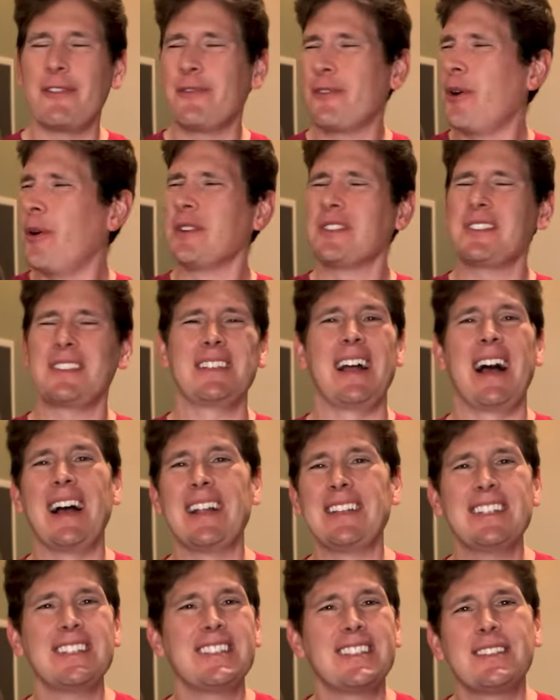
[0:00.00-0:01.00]
Of course
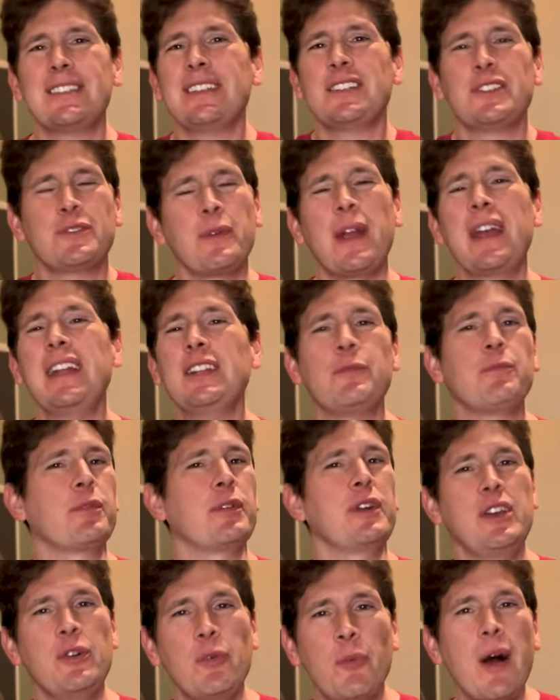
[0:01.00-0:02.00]
not. It's it's rated
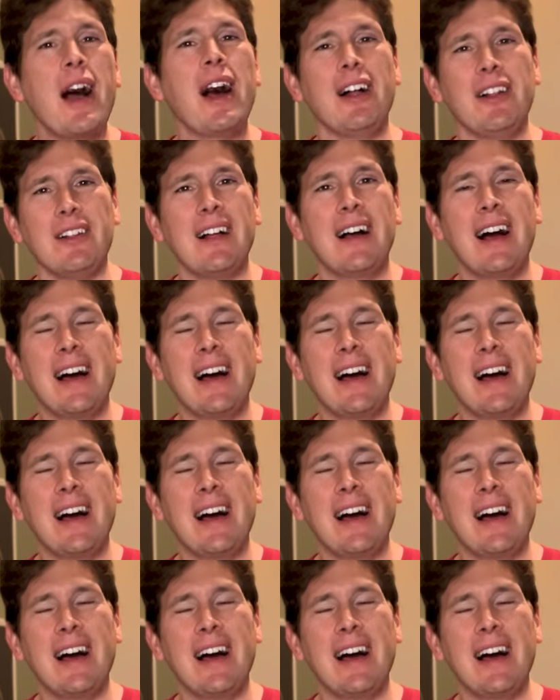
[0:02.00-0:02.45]
pretty well